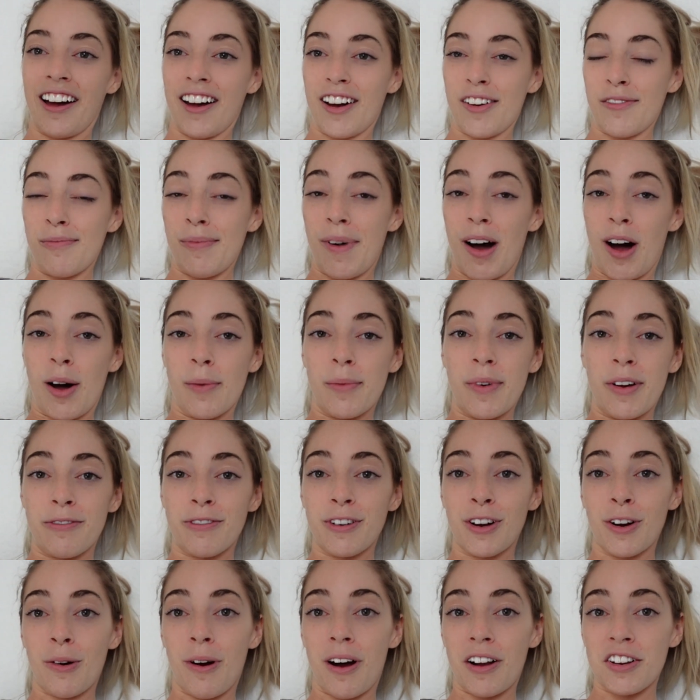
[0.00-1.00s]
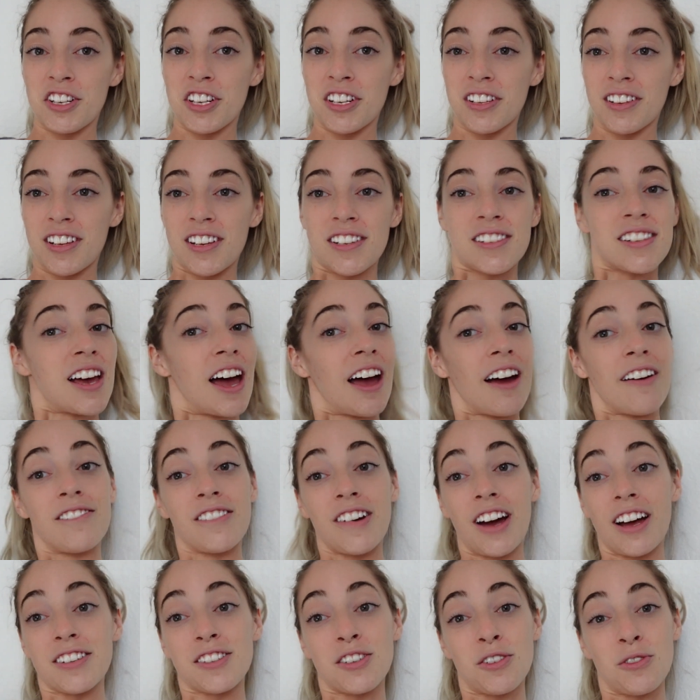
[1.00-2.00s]
Mom, if you're watching this, I have
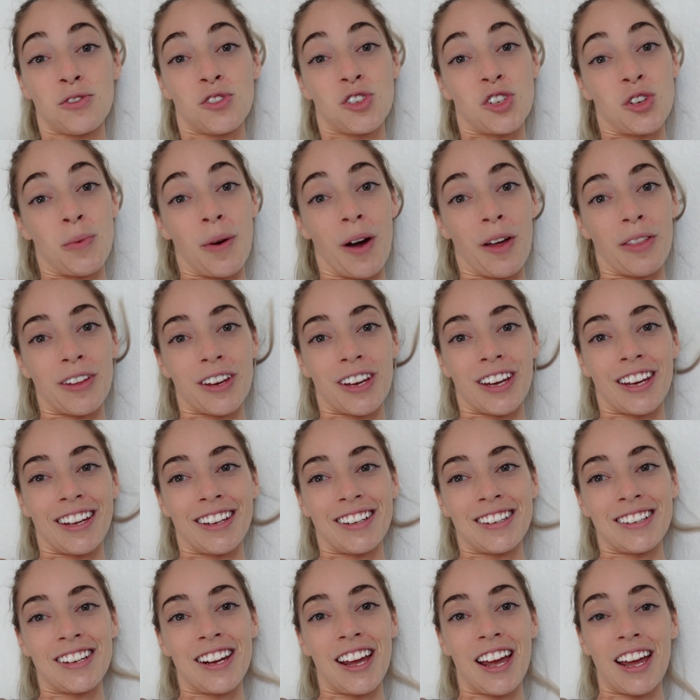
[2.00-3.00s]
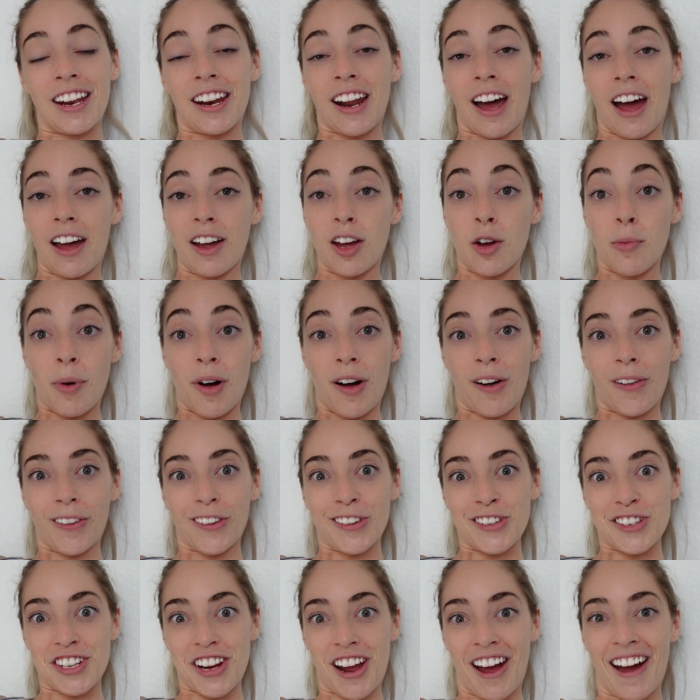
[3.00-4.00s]
not told you about the kitten, and I
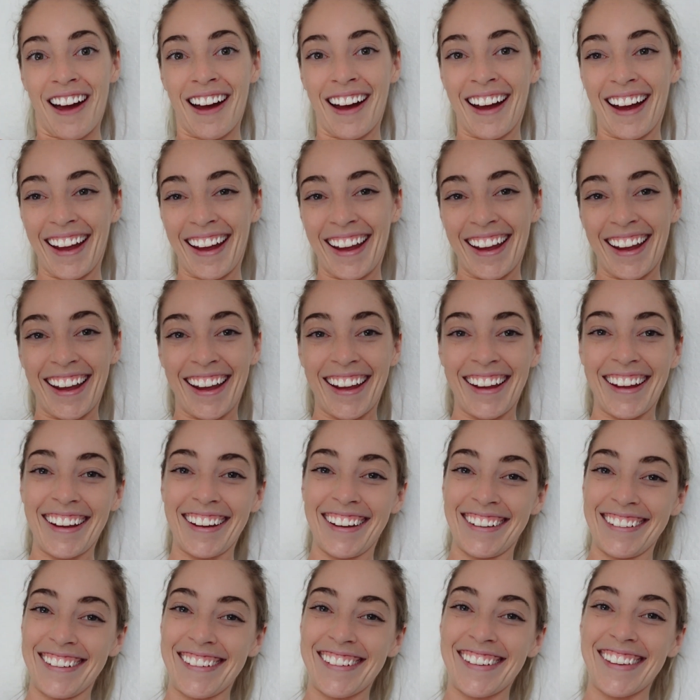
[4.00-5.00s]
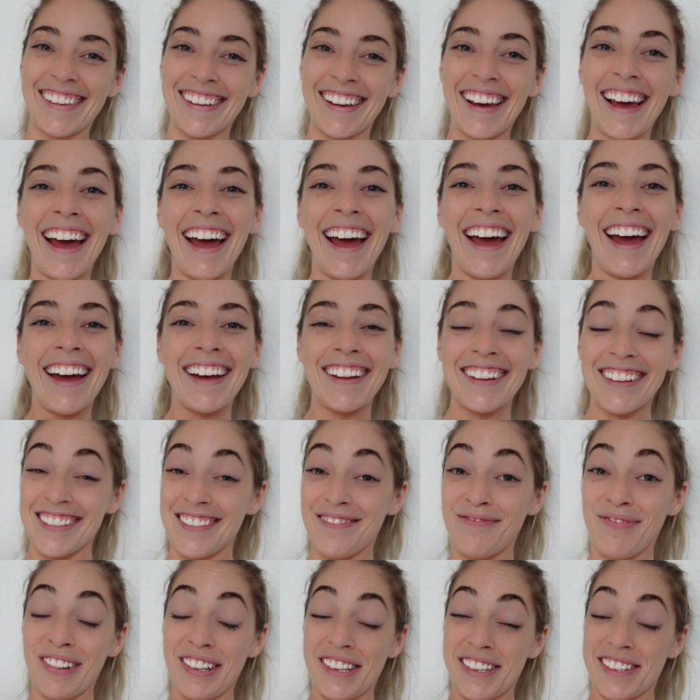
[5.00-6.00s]
apologize.
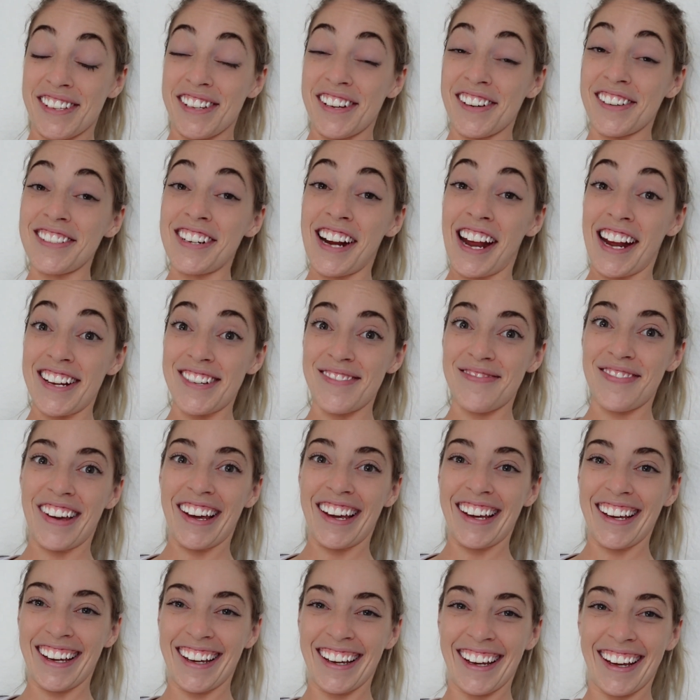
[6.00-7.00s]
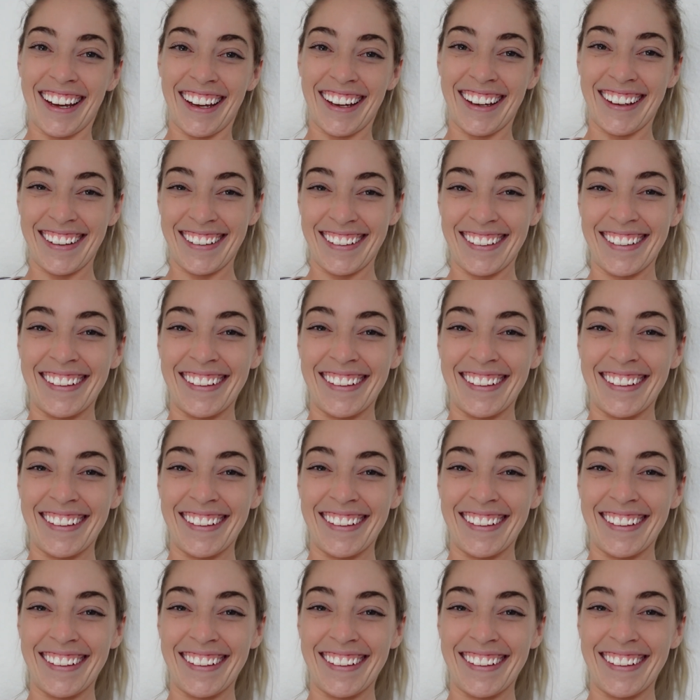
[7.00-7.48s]
Please don't hate me.